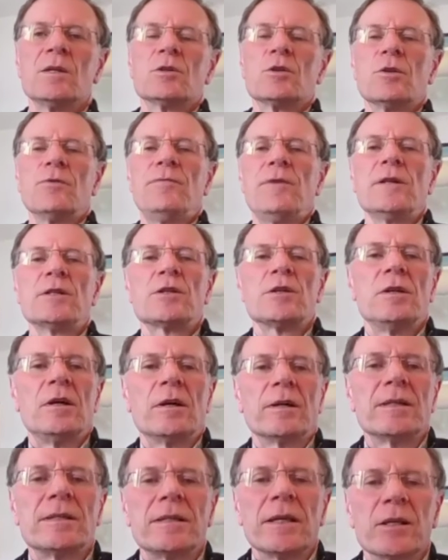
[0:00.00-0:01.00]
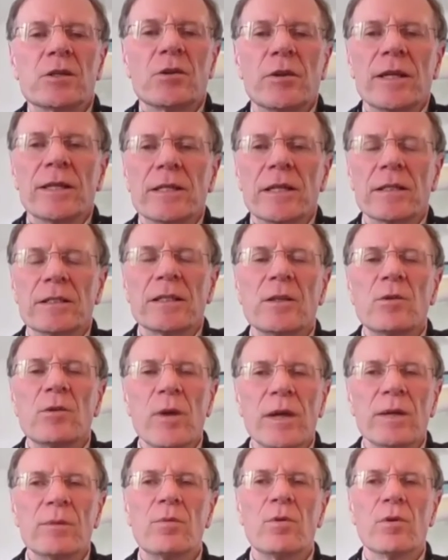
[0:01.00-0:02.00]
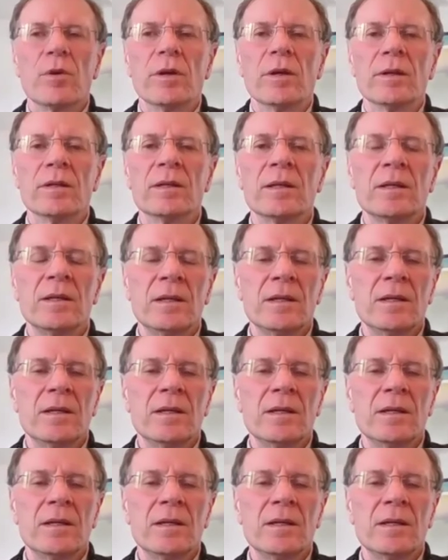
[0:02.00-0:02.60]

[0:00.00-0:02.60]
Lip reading: So the functional architecture is actually quite important.